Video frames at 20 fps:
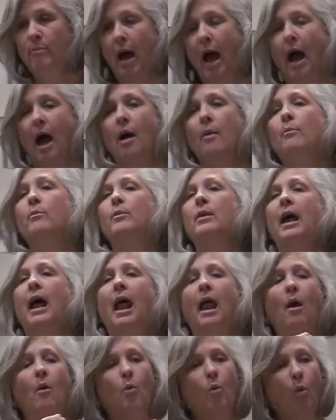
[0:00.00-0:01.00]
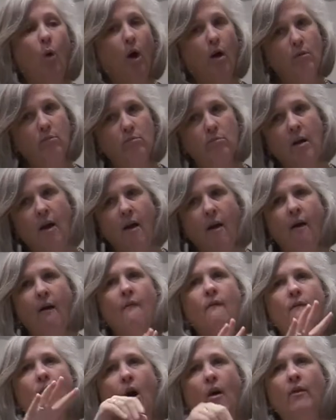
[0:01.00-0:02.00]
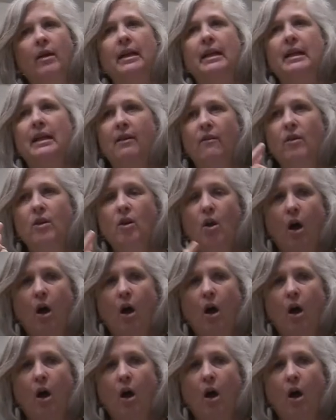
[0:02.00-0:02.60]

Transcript: We've got to get the gospel to them.